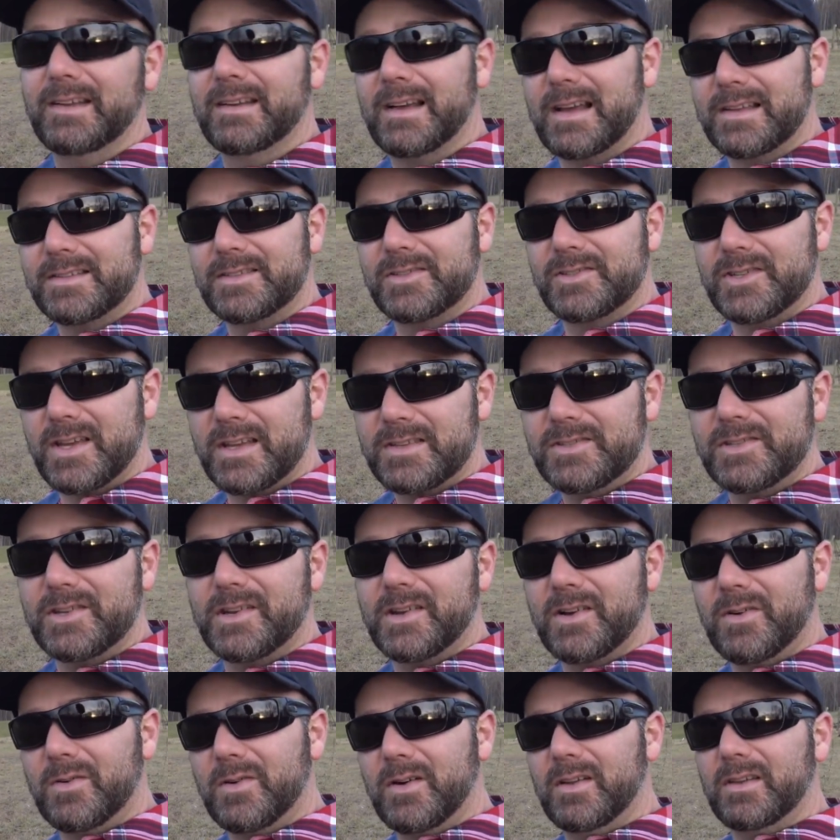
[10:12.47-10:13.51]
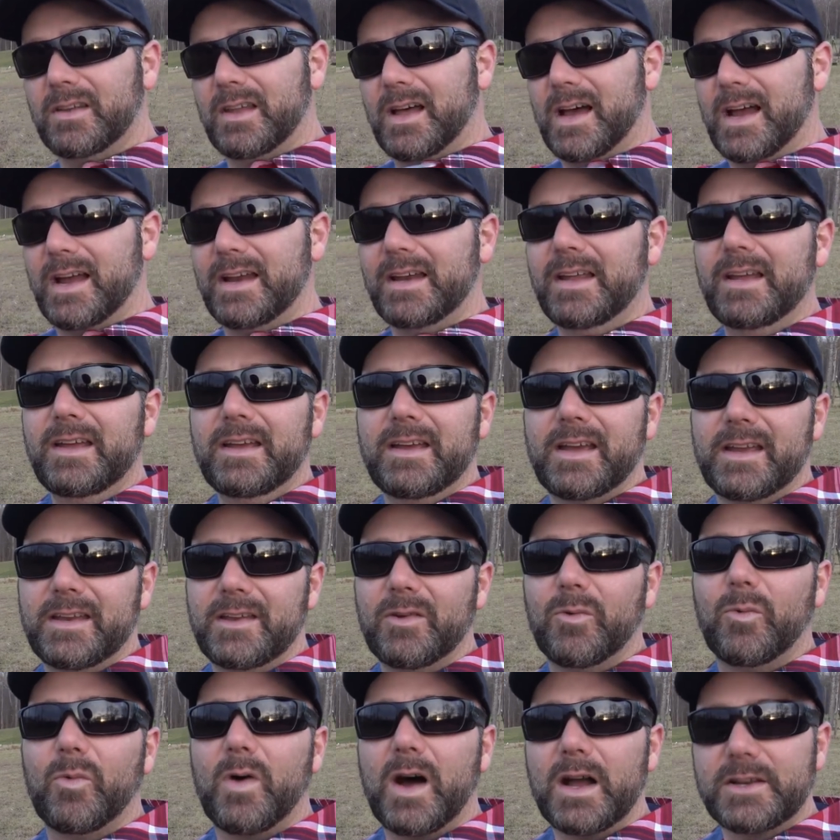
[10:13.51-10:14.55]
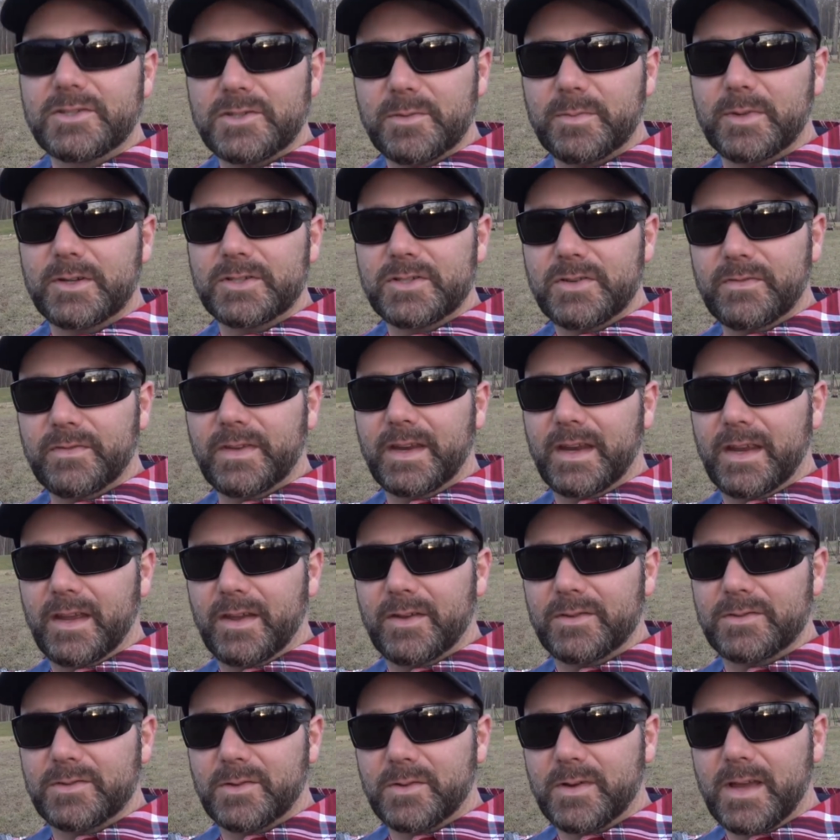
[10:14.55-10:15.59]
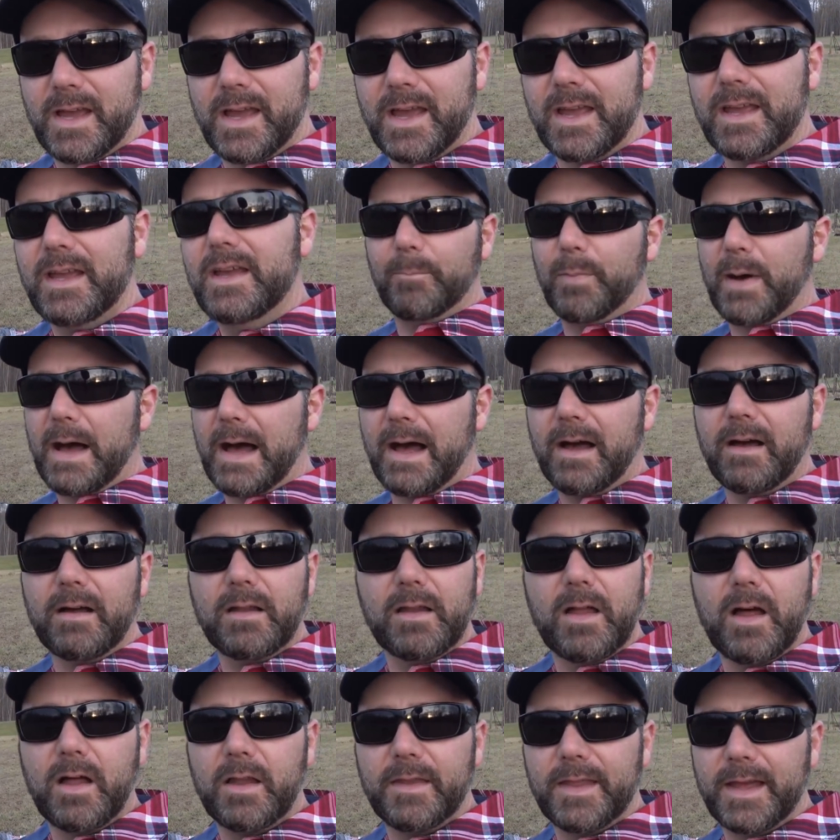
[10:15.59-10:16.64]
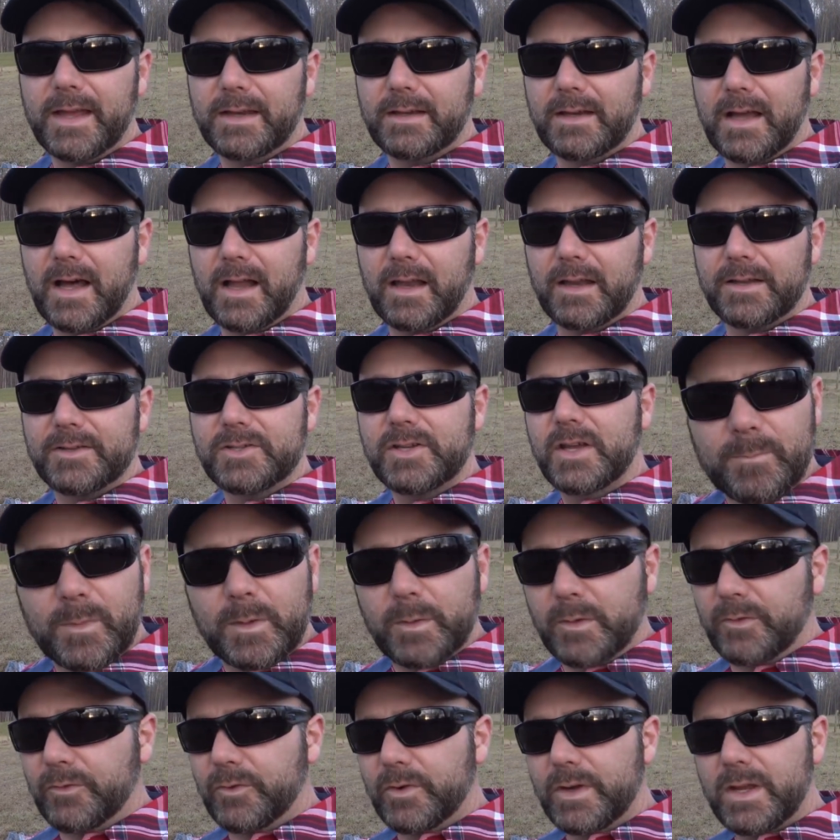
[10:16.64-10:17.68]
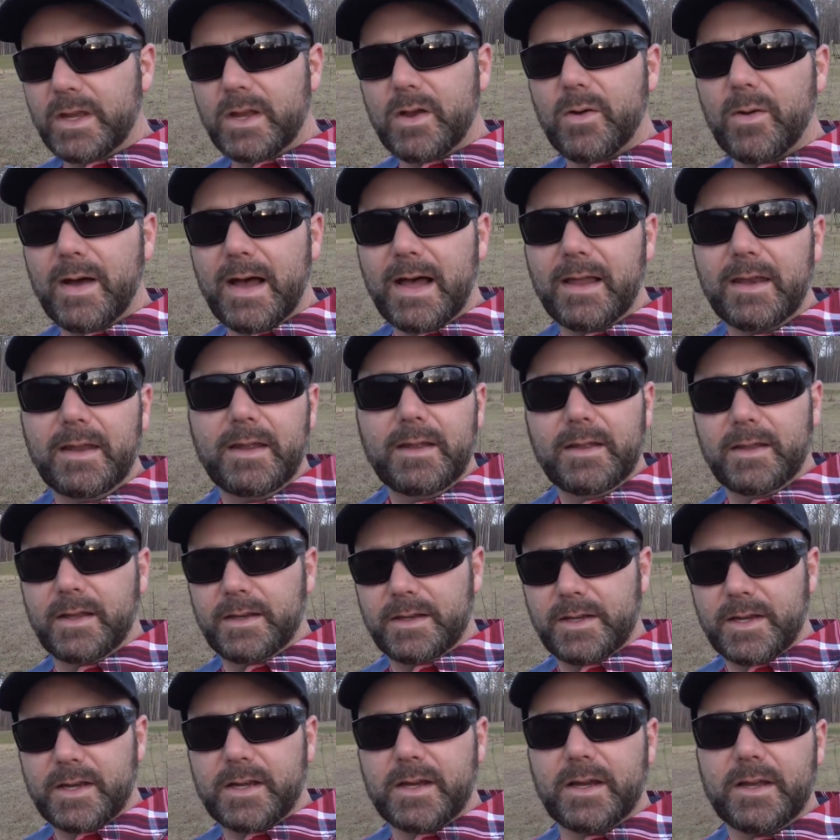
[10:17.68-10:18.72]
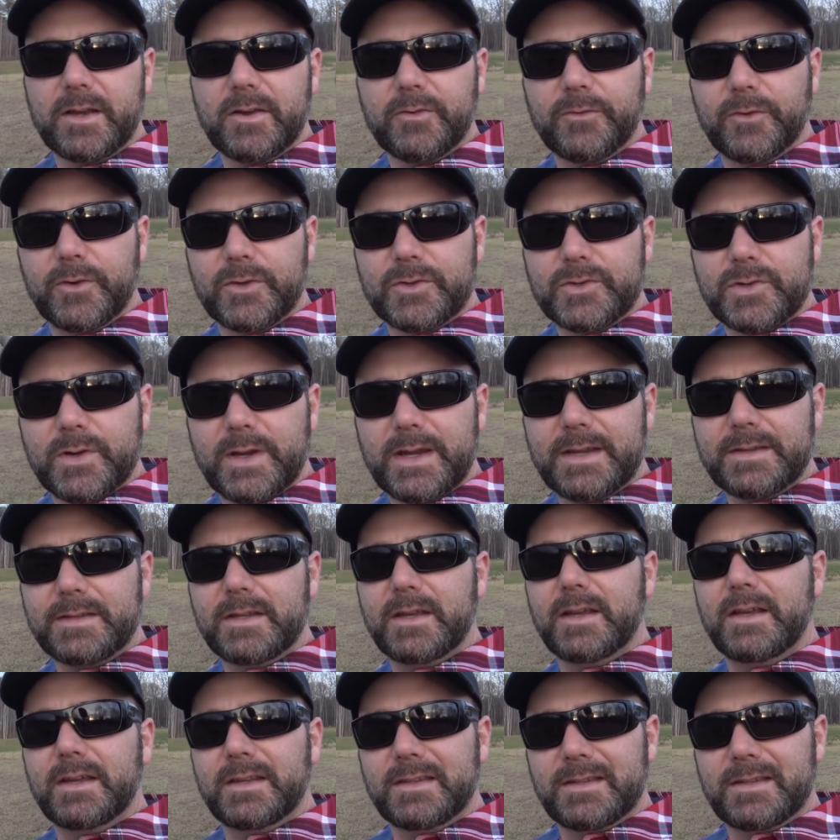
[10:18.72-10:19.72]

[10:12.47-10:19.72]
I suggest you go online and you watch a bunch of videos, okay? Pile all that knowledge before you go out and you cut your fruit trees.